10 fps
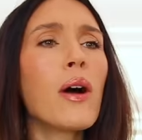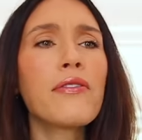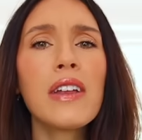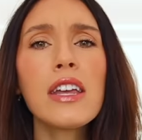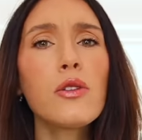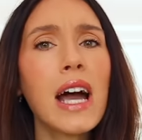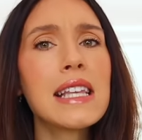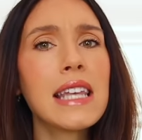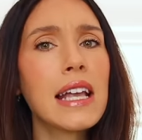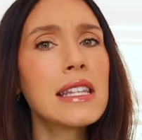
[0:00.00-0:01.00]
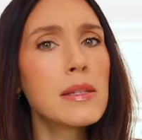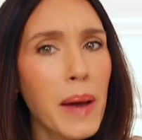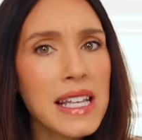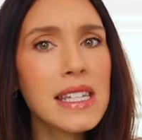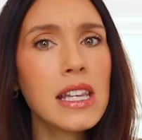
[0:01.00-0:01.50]
I feel like you guys get
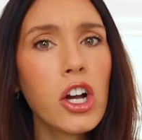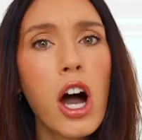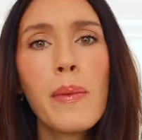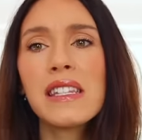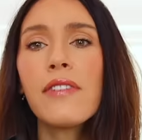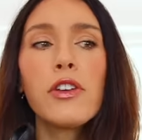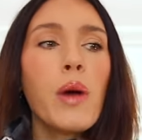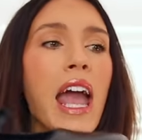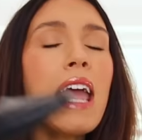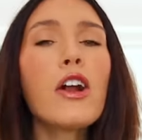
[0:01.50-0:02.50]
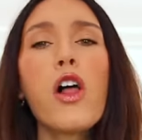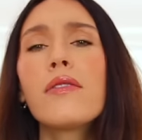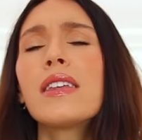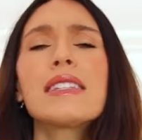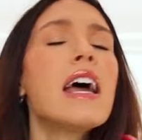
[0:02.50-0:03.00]
spicy in the comments. If you hate all
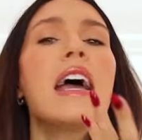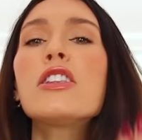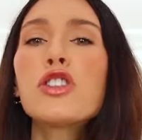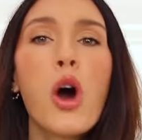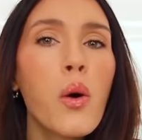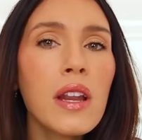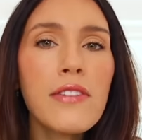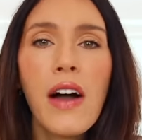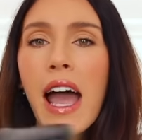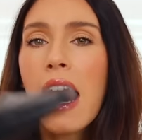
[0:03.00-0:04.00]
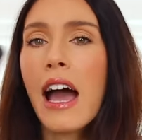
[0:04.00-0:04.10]
of this, it's totally fine.